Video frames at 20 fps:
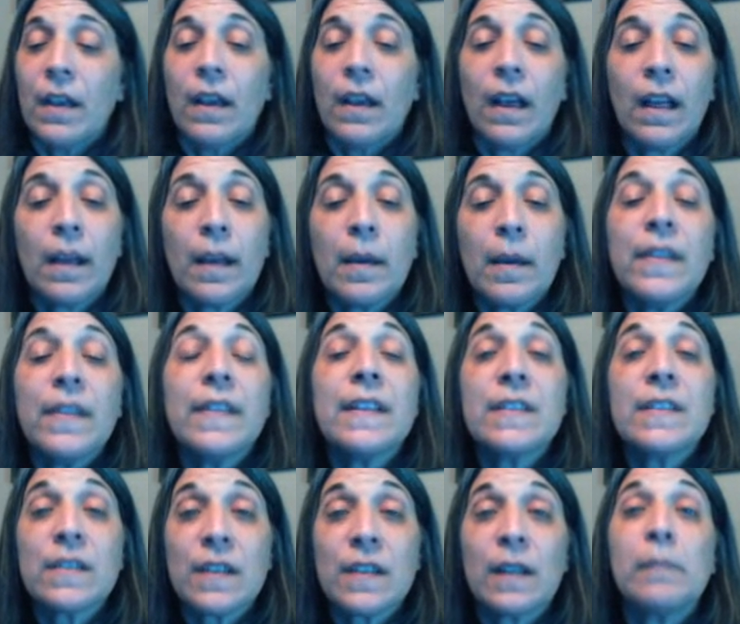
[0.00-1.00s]
And then this
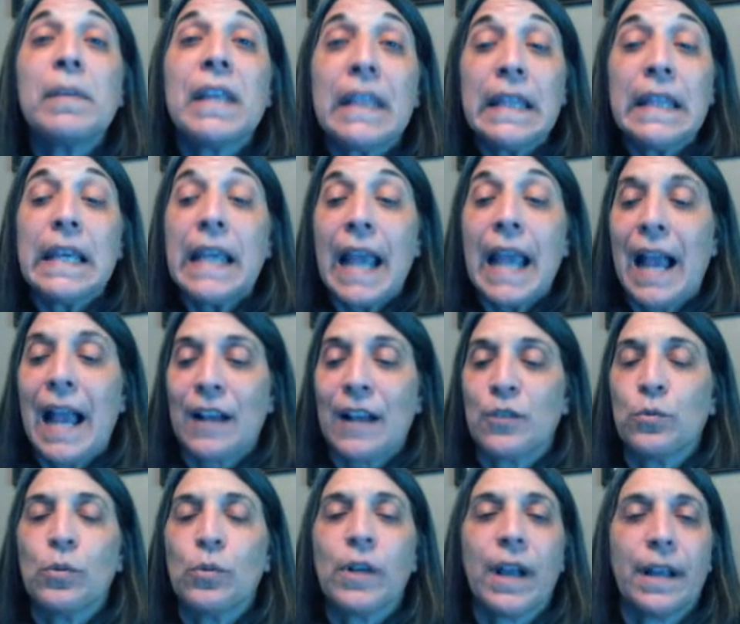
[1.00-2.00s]
is going to be the
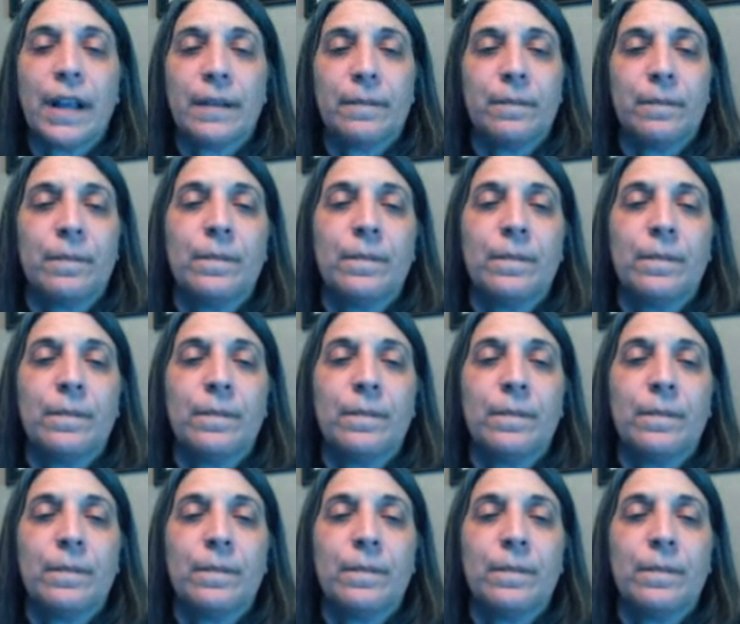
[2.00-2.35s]
actual gun.